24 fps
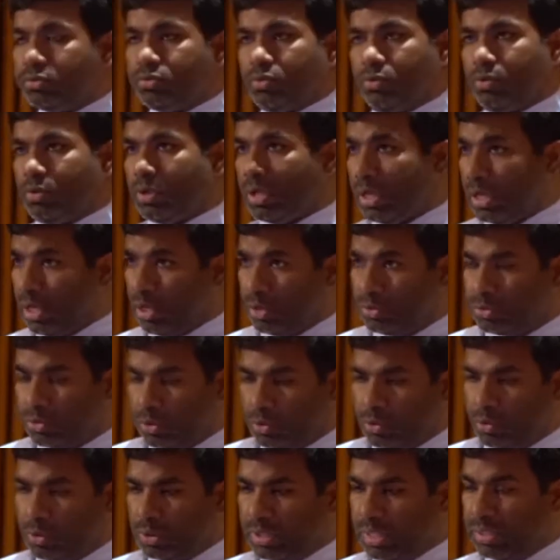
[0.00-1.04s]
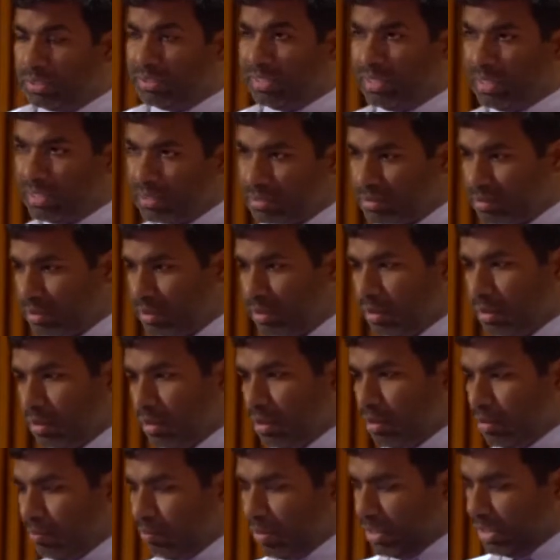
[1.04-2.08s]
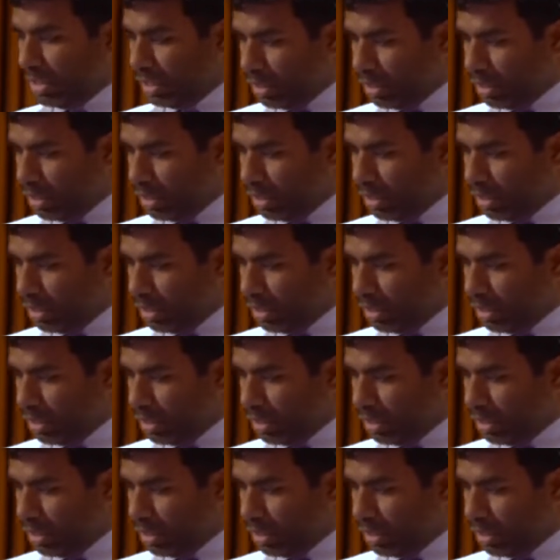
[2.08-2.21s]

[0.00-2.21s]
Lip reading: So I also looked at the risk by the